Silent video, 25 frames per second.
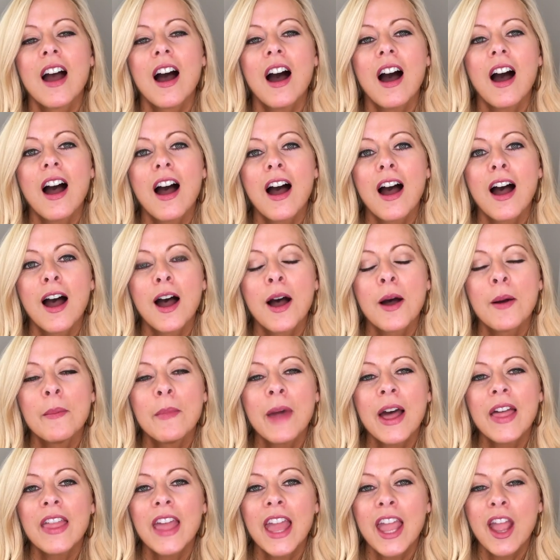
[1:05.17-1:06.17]
Um,
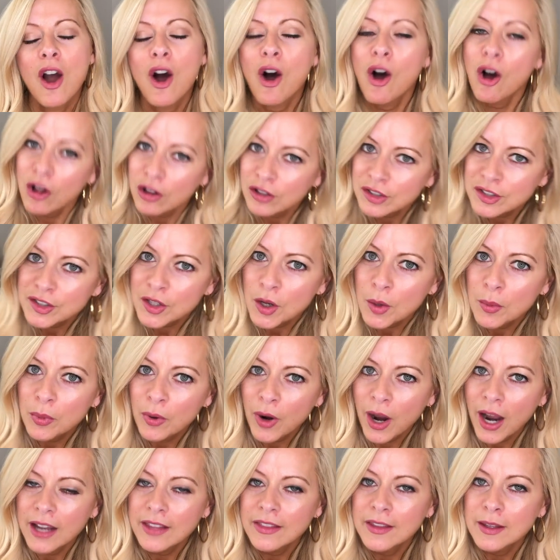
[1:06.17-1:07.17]
they also
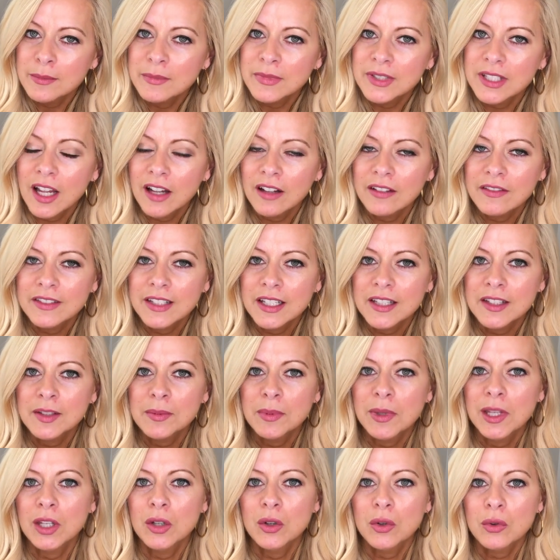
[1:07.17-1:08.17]
pride themselves as
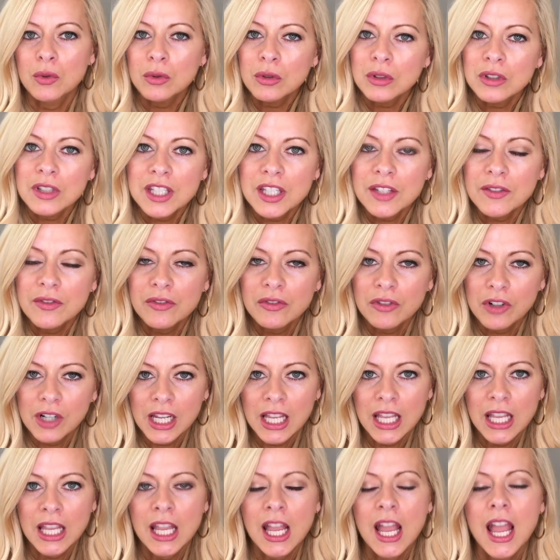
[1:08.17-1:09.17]
being cruelty
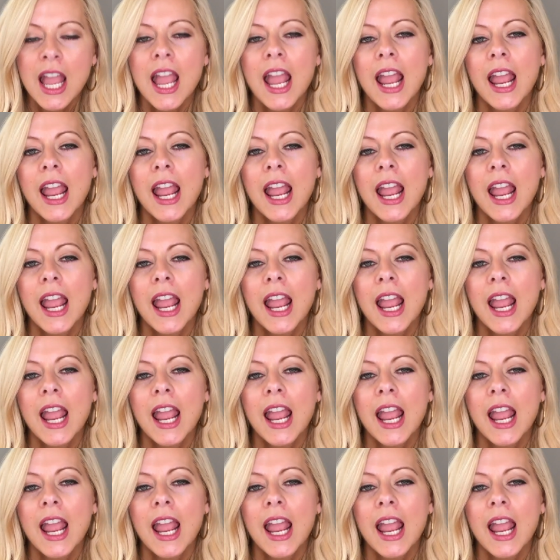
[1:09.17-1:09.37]
free